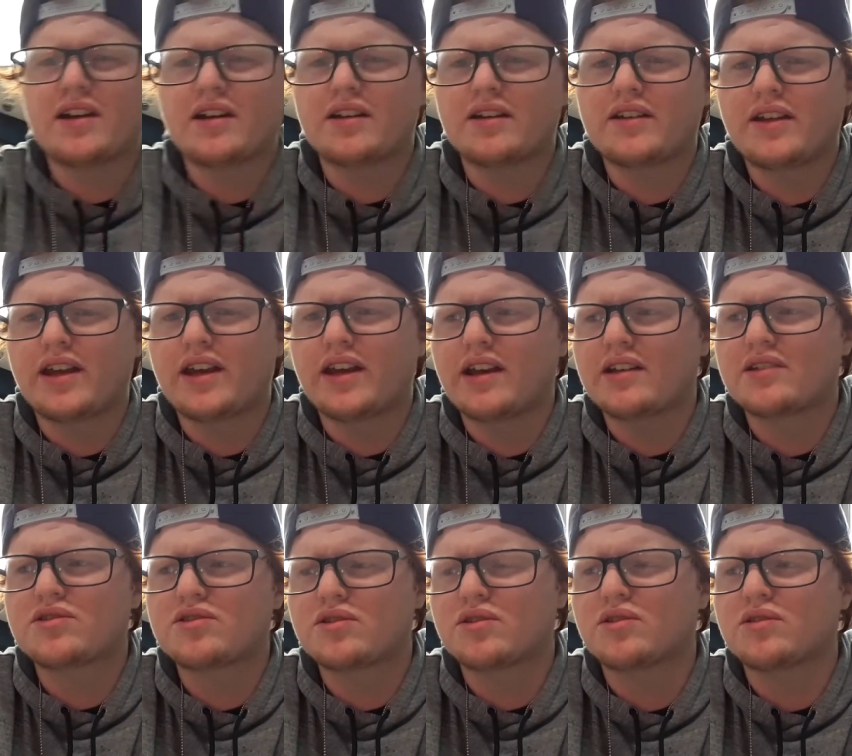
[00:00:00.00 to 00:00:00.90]
Uh, yeah,
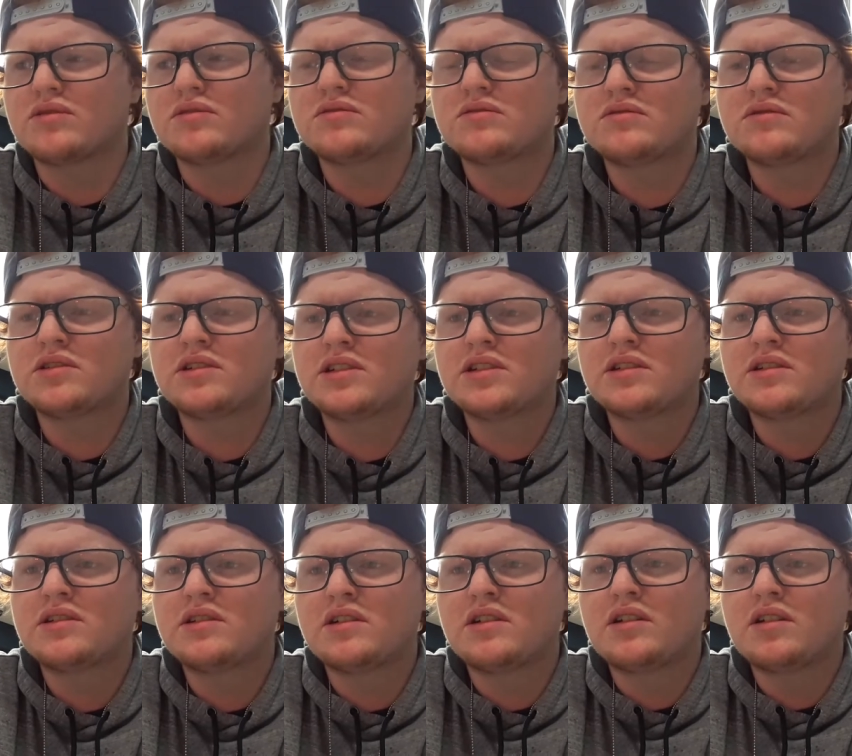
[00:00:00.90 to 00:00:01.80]
so,
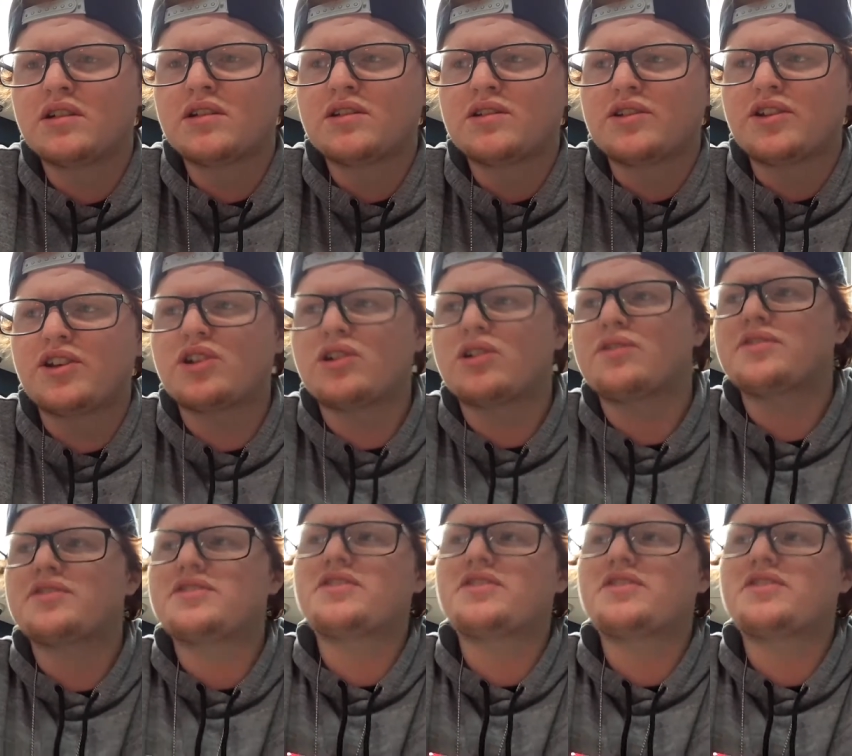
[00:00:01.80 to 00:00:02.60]
you know, it's